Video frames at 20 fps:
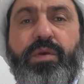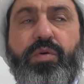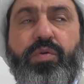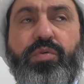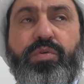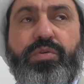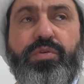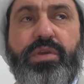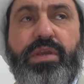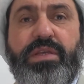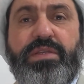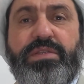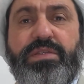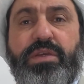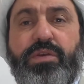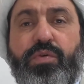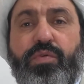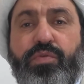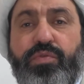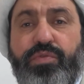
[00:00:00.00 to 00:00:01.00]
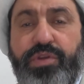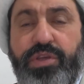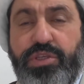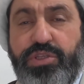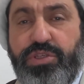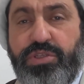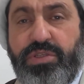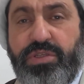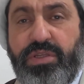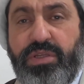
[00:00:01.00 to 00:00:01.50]
or you can say
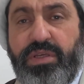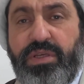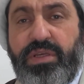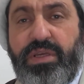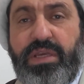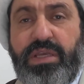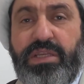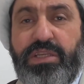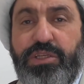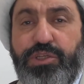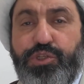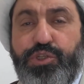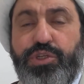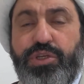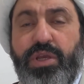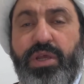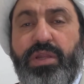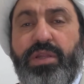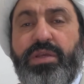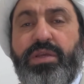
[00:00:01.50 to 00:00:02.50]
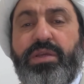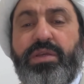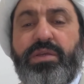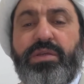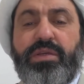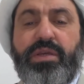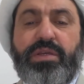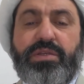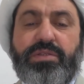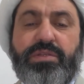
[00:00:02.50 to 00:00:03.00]
originally, initially,
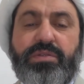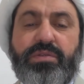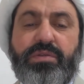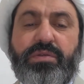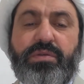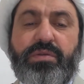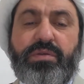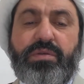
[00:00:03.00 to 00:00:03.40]
yes,